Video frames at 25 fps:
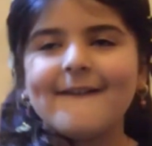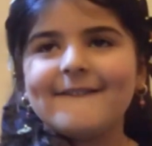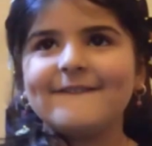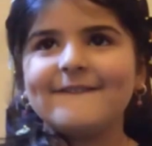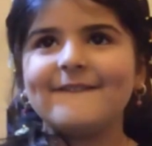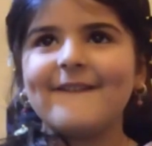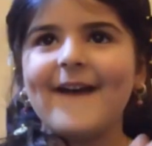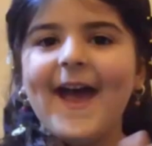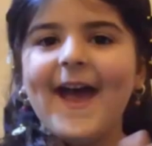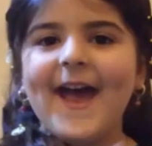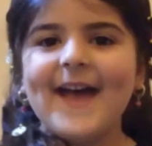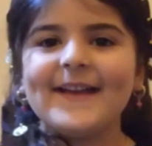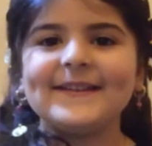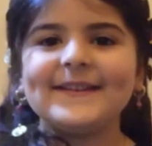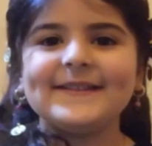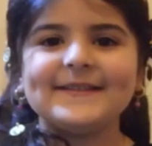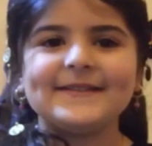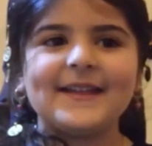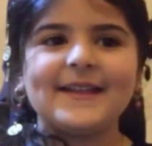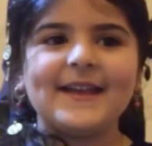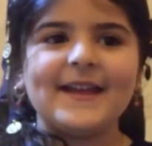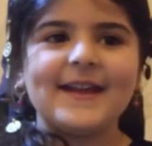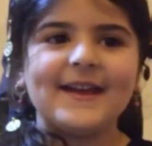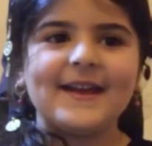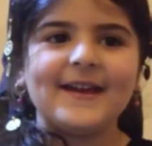
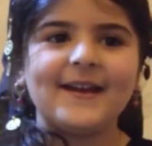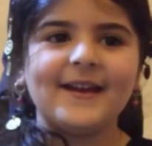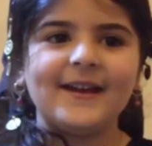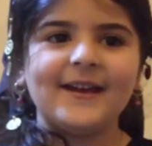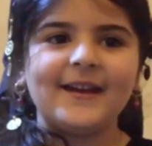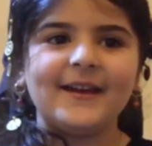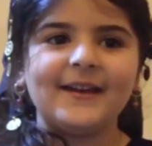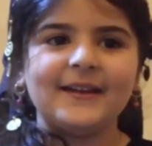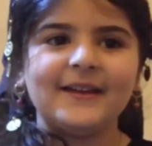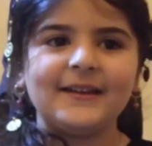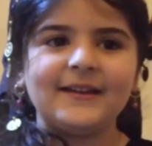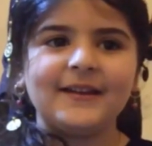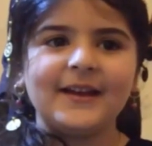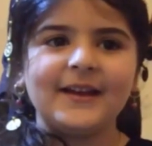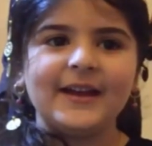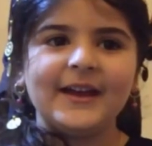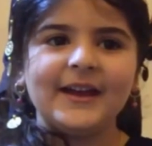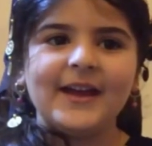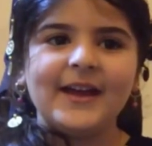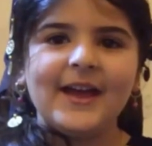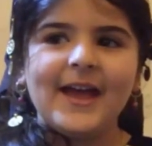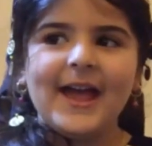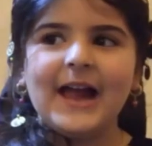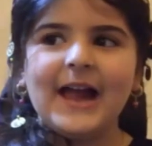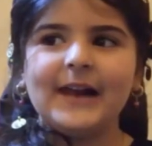fasting,
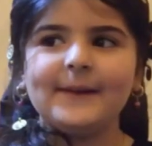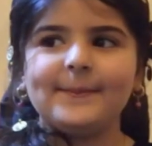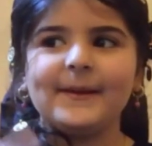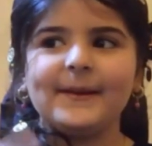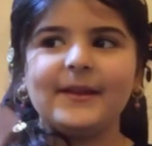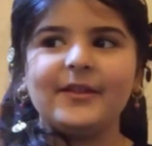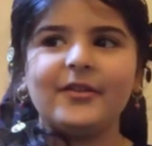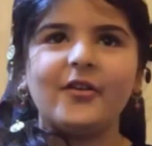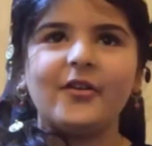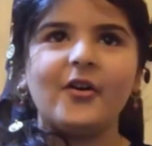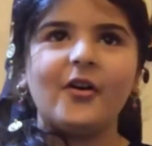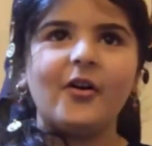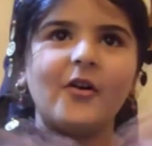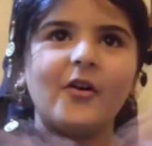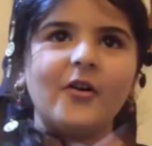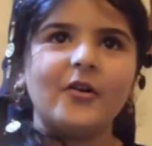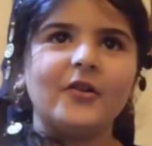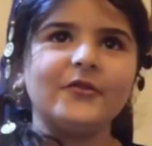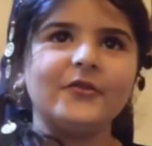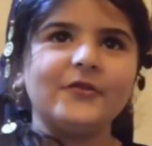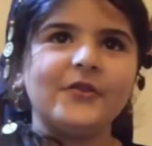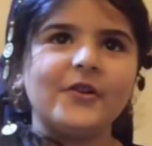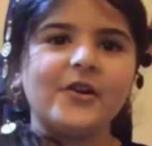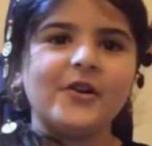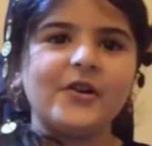helping the
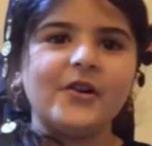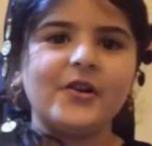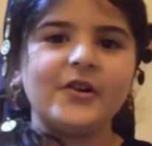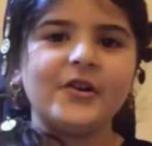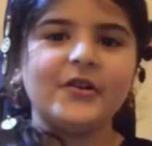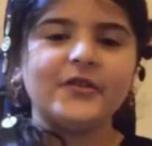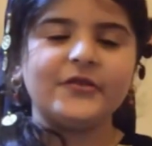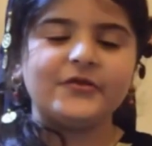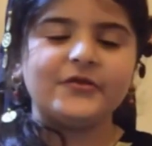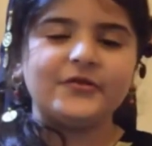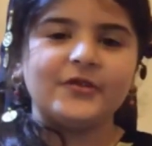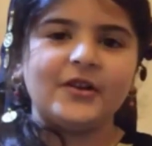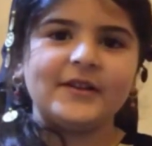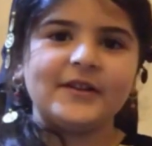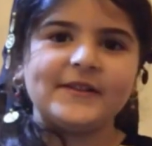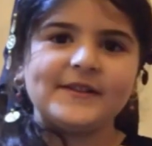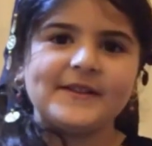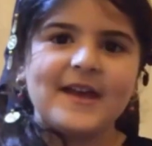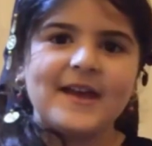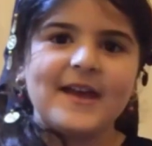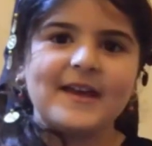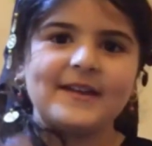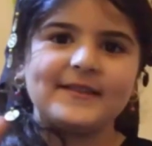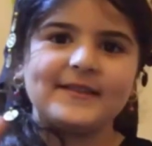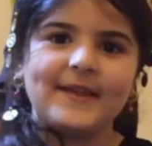elders, not
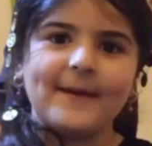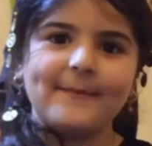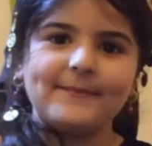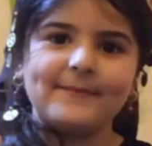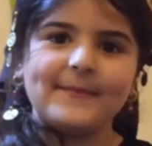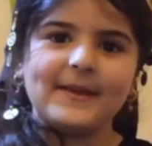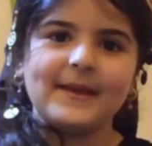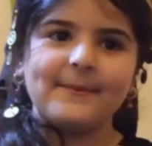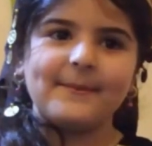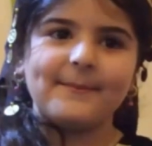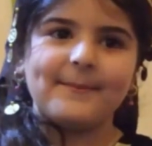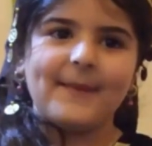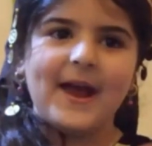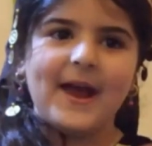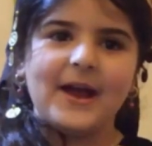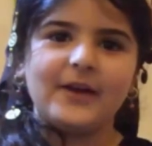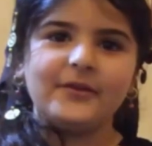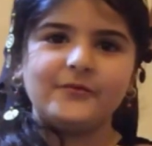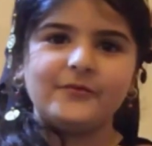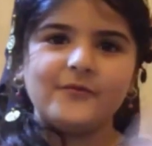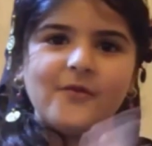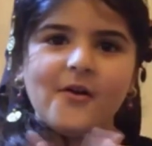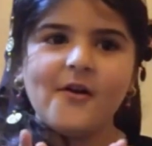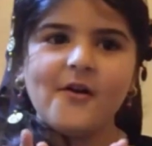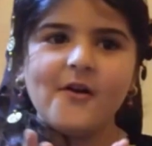saying something
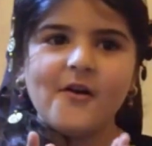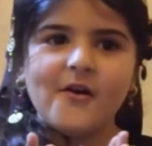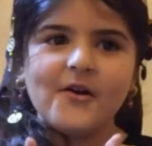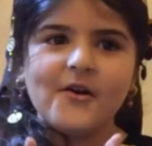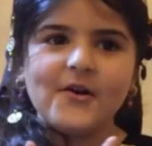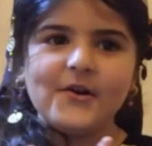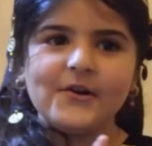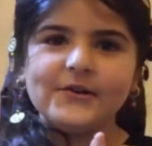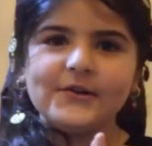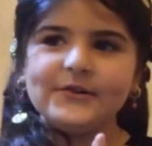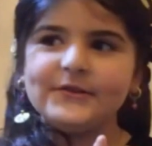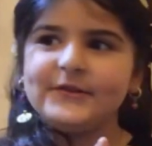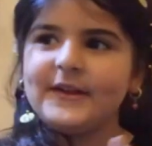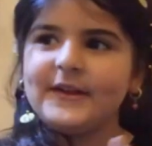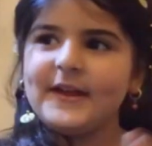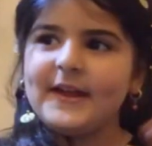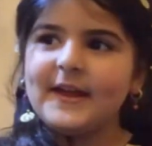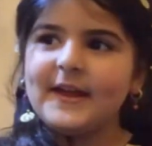bad words.